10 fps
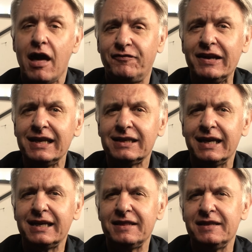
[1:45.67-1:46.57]
Affiliate
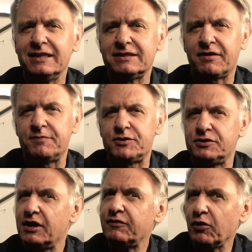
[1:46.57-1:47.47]
link in the
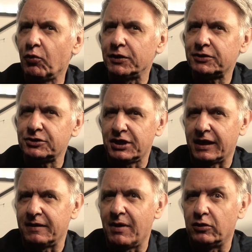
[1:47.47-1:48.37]
description if you want to
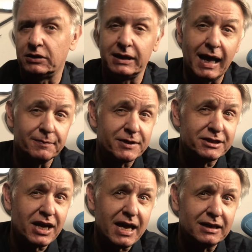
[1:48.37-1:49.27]
check them out. It helps the
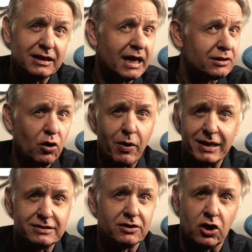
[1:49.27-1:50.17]
channel at no
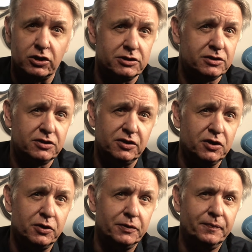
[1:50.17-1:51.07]
extra cost to
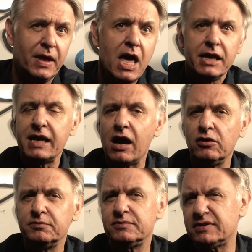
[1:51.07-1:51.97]
you.
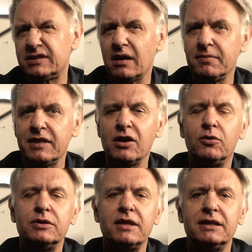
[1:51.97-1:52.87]
Now, something
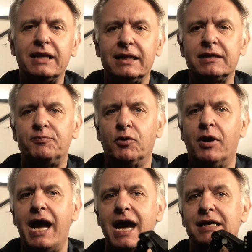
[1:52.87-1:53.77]
only the Delta Pro
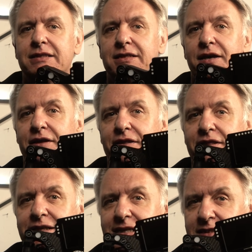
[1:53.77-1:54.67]
has,
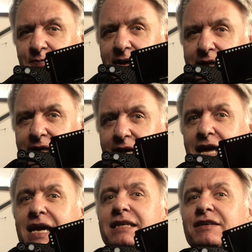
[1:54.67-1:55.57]
the display.
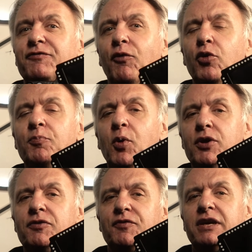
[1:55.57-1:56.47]
It's a
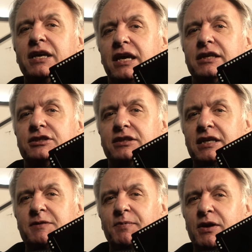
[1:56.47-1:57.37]
4.3-inch
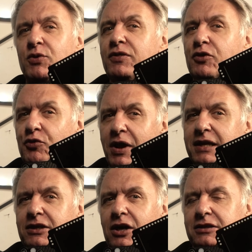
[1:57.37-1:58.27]
display with
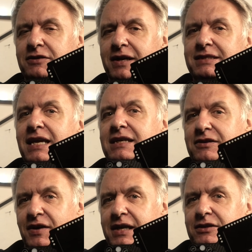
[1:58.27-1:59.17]
great contrast and
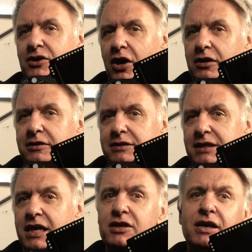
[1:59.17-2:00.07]
great
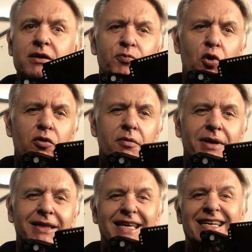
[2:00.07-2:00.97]
colors, and you can program it